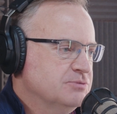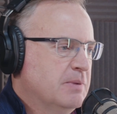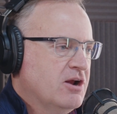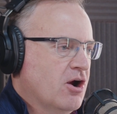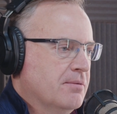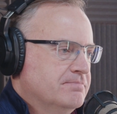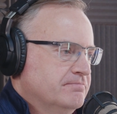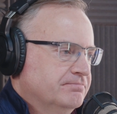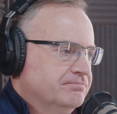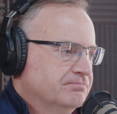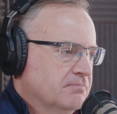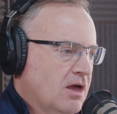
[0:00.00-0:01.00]
been our
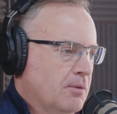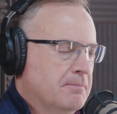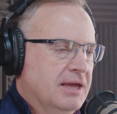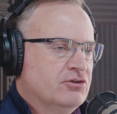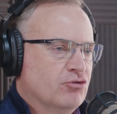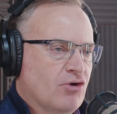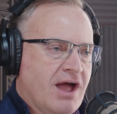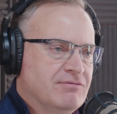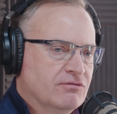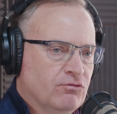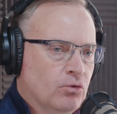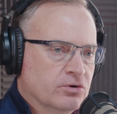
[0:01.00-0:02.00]
big
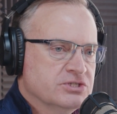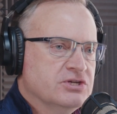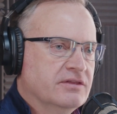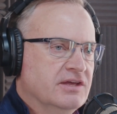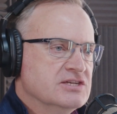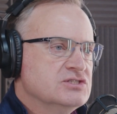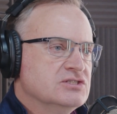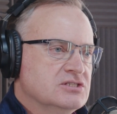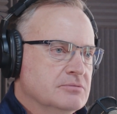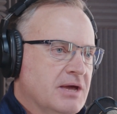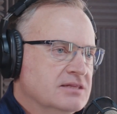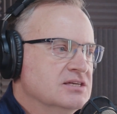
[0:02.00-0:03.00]
driving force on this, is to
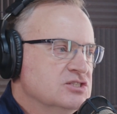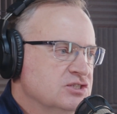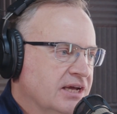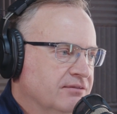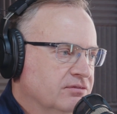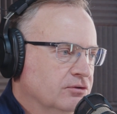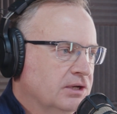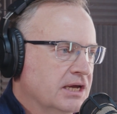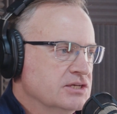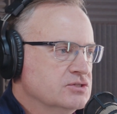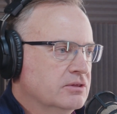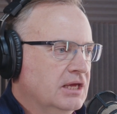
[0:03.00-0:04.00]
make this safe, okay?
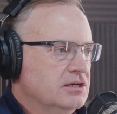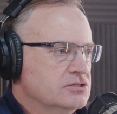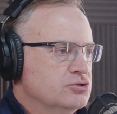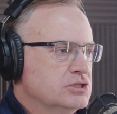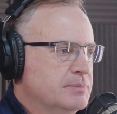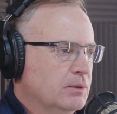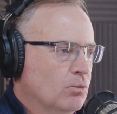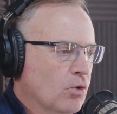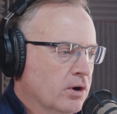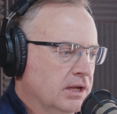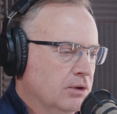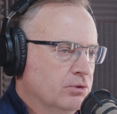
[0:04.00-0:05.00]
So the industry's been
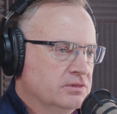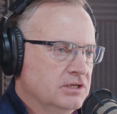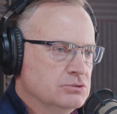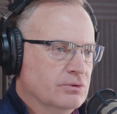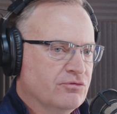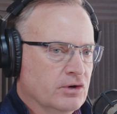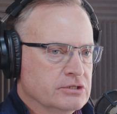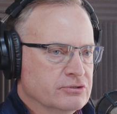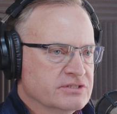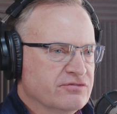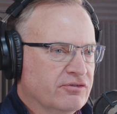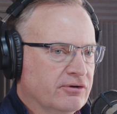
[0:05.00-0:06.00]
working with these
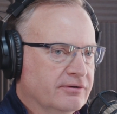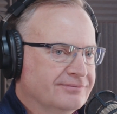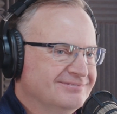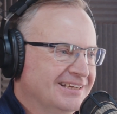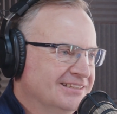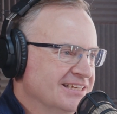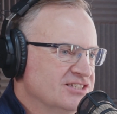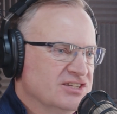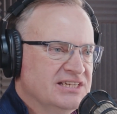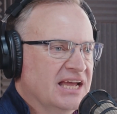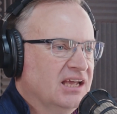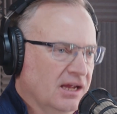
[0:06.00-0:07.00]
refrigerants for at least a
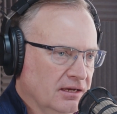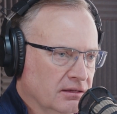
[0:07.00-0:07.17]
decade.